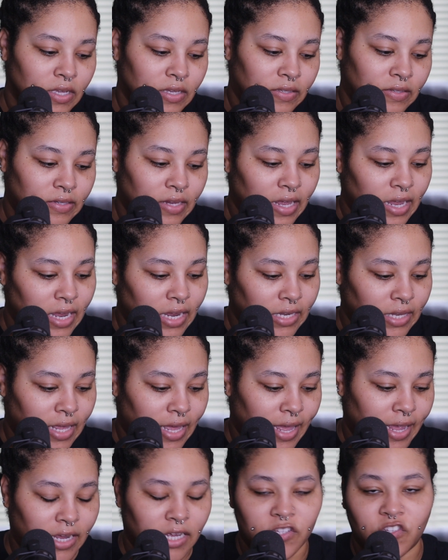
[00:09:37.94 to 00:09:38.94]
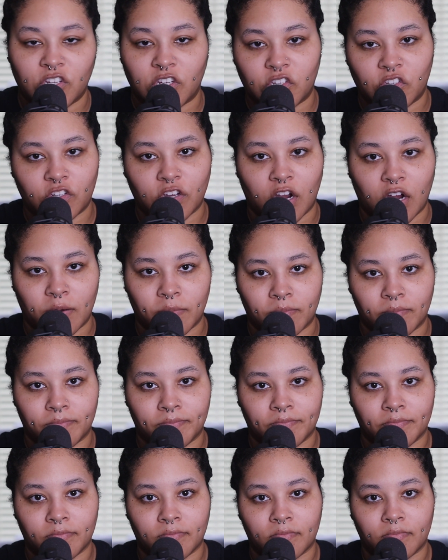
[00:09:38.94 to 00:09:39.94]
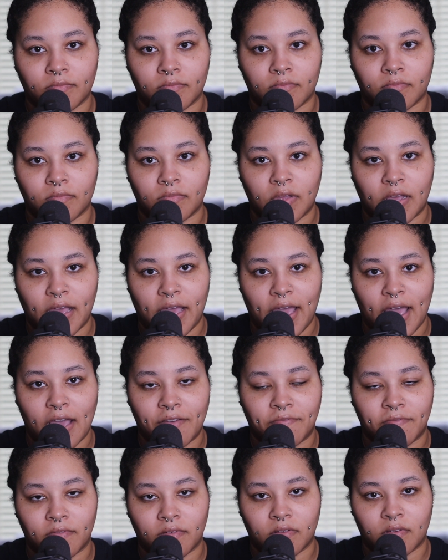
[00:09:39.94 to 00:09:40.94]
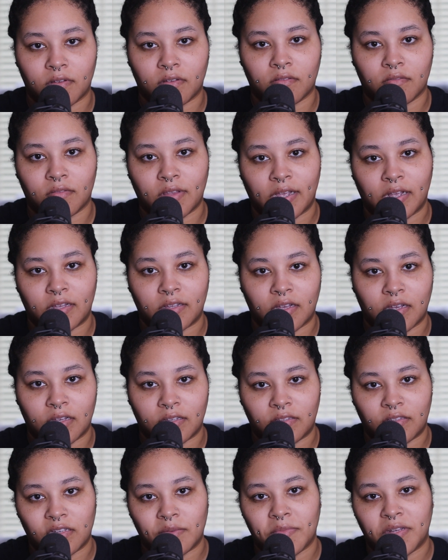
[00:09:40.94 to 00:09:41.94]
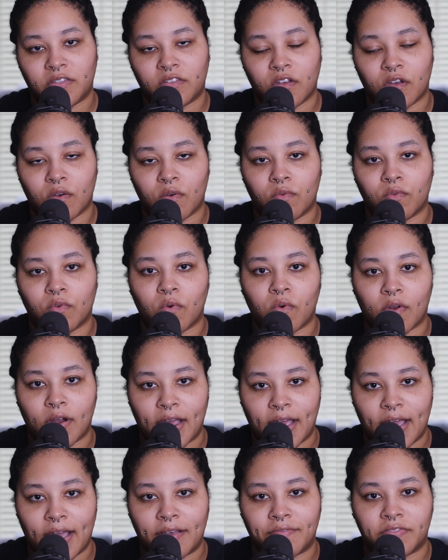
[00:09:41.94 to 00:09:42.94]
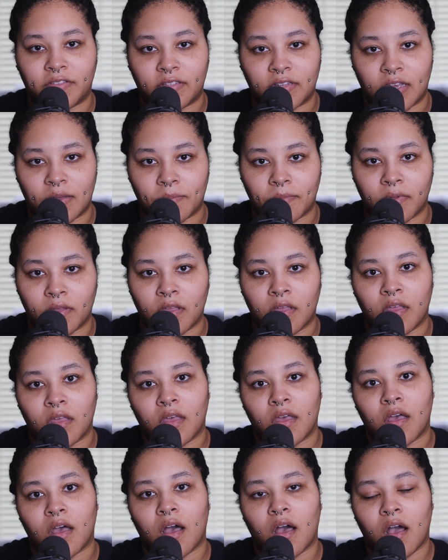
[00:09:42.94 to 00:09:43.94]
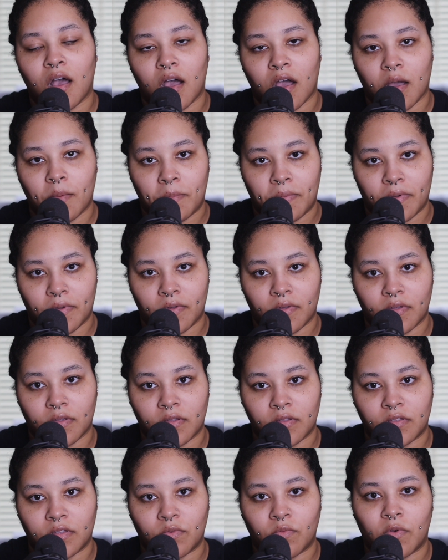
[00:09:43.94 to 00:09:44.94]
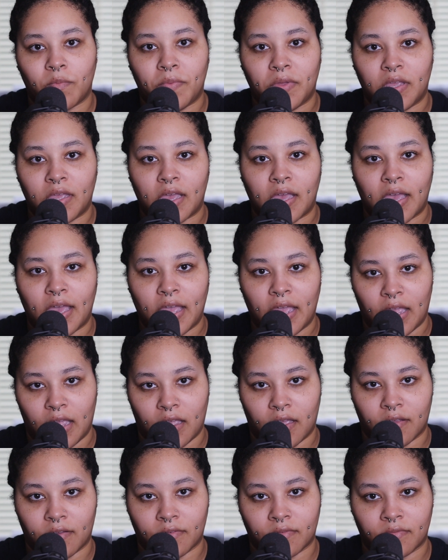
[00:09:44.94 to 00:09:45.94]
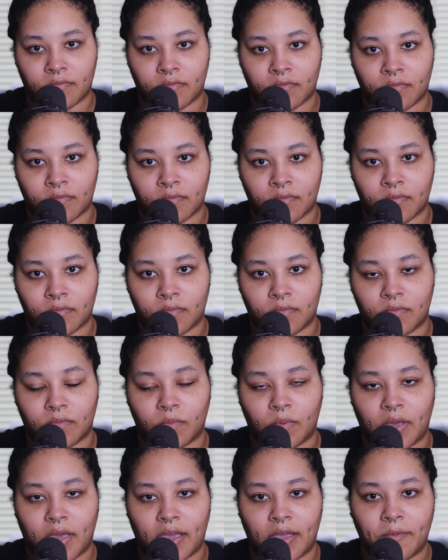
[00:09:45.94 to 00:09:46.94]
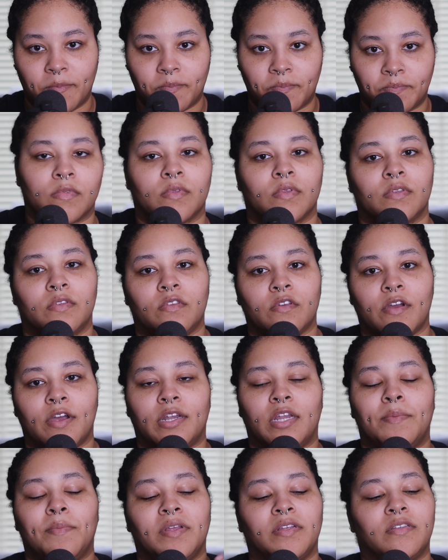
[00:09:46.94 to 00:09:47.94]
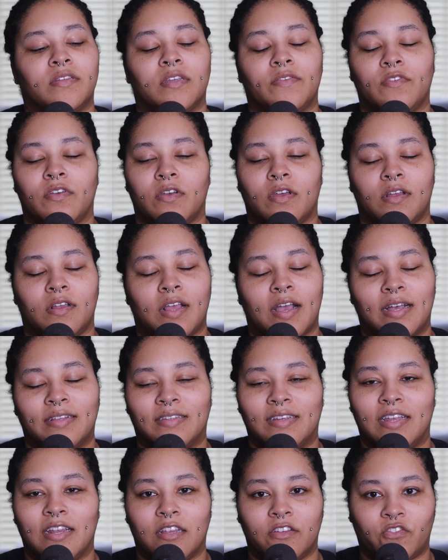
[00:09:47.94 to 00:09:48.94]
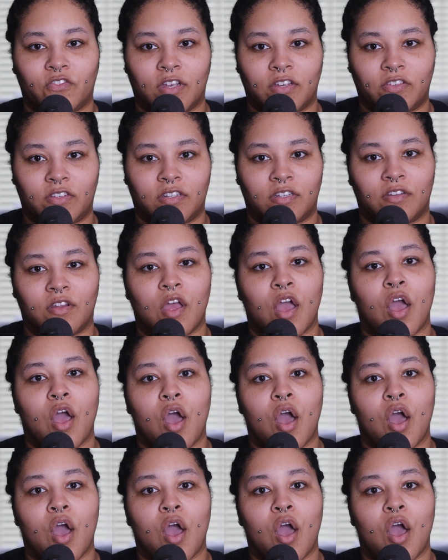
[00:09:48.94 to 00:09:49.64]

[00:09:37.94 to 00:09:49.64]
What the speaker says: say, like a G sharp, a half, like a semitone or a half step up will be A. Okay? Sorry, let me just give you guys an illustration